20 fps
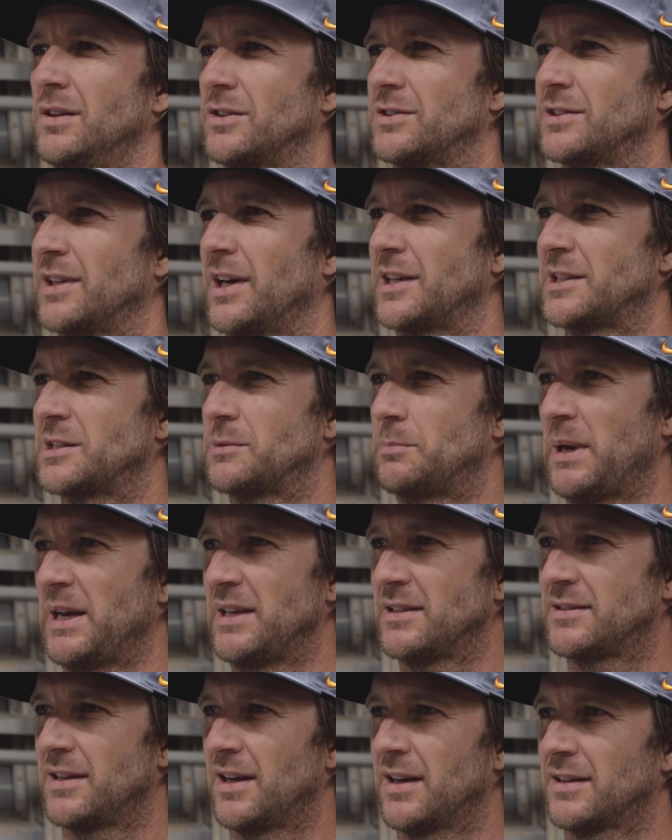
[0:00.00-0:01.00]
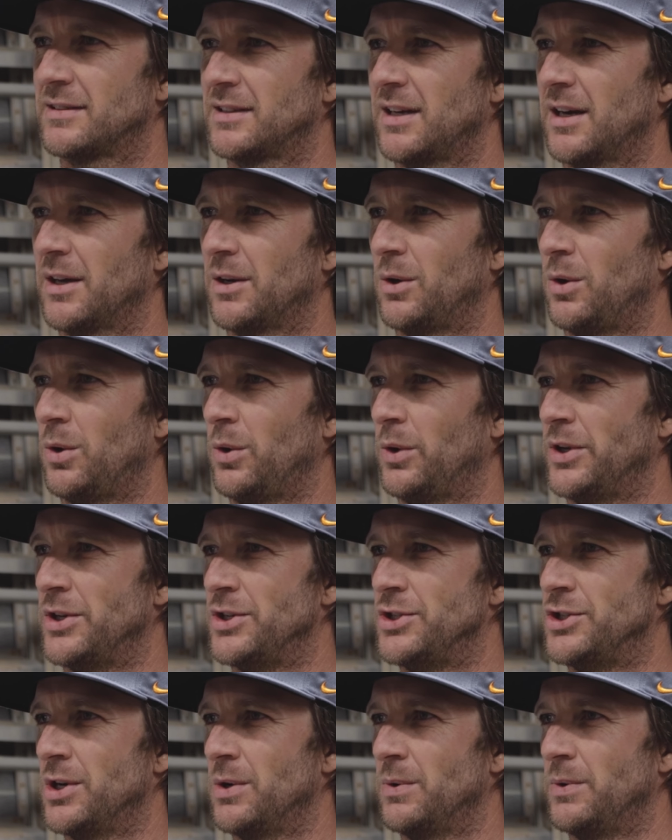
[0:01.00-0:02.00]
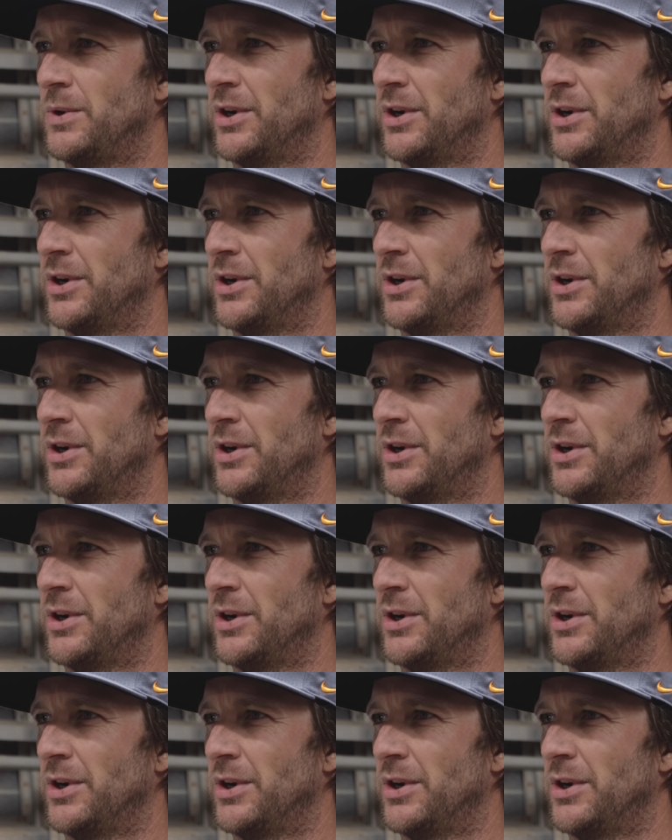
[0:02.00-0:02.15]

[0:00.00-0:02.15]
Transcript: looks like SpaceX got a hold of Joe